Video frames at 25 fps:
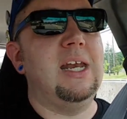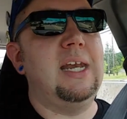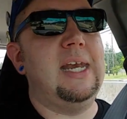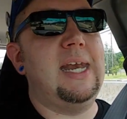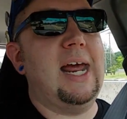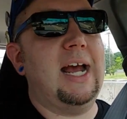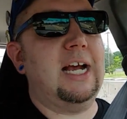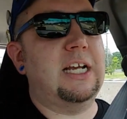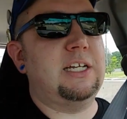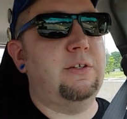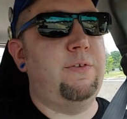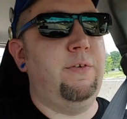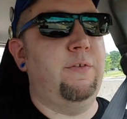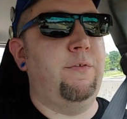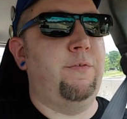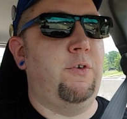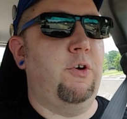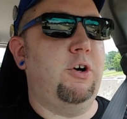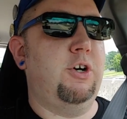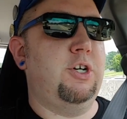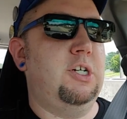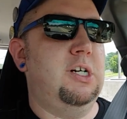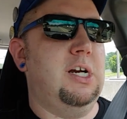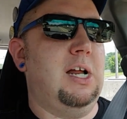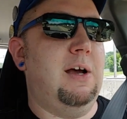Next
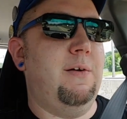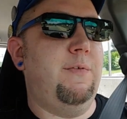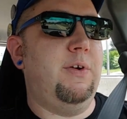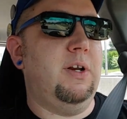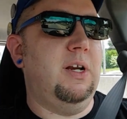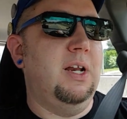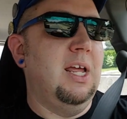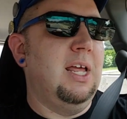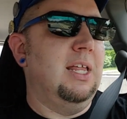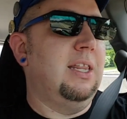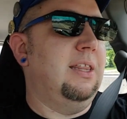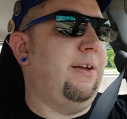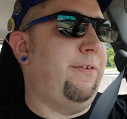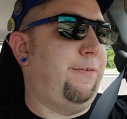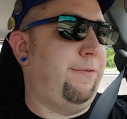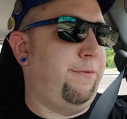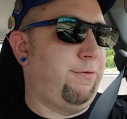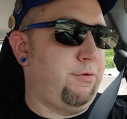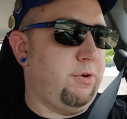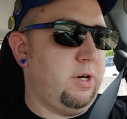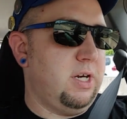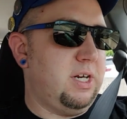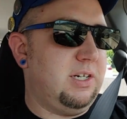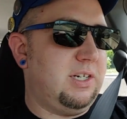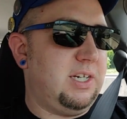version of it, the
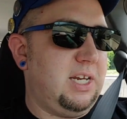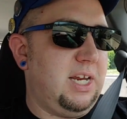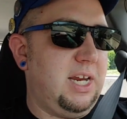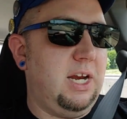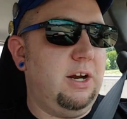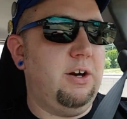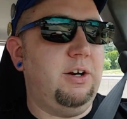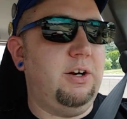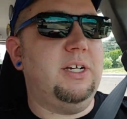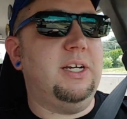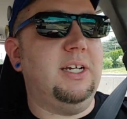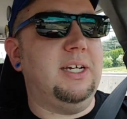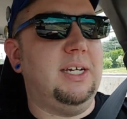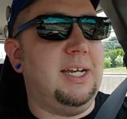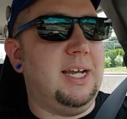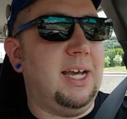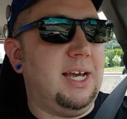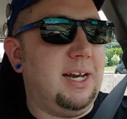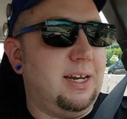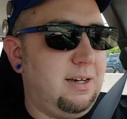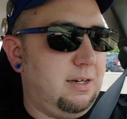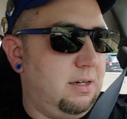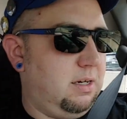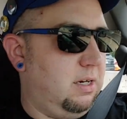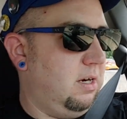free tier you
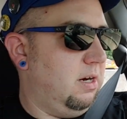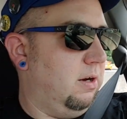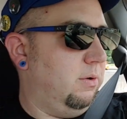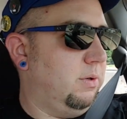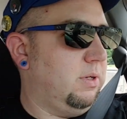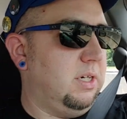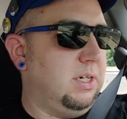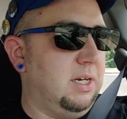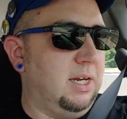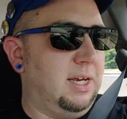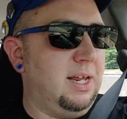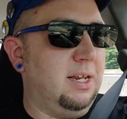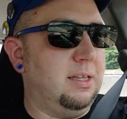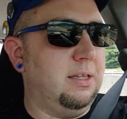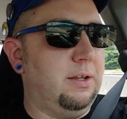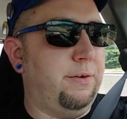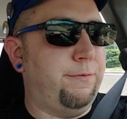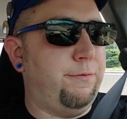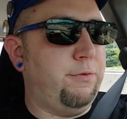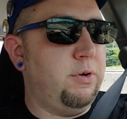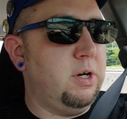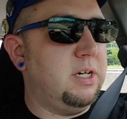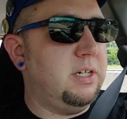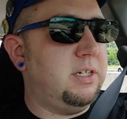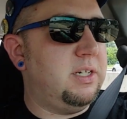get on the
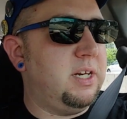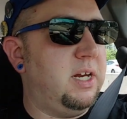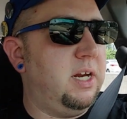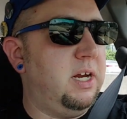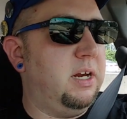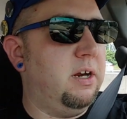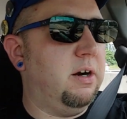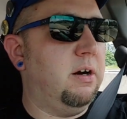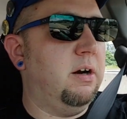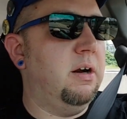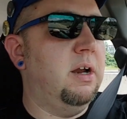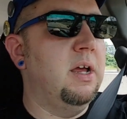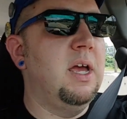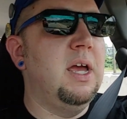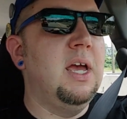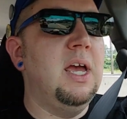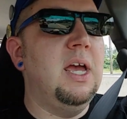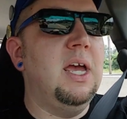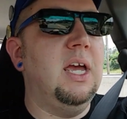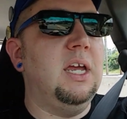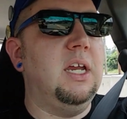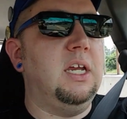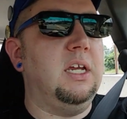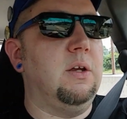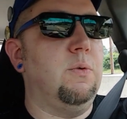free tier.
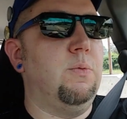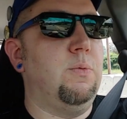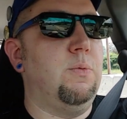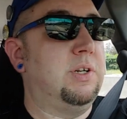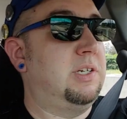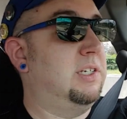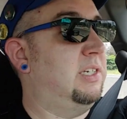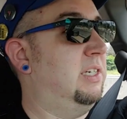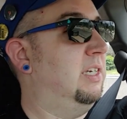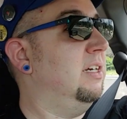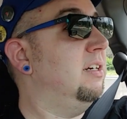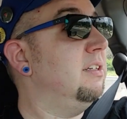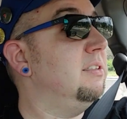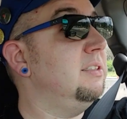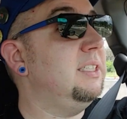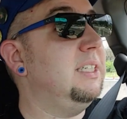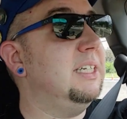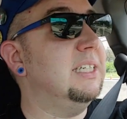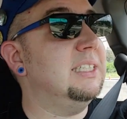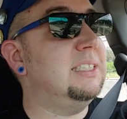You still need a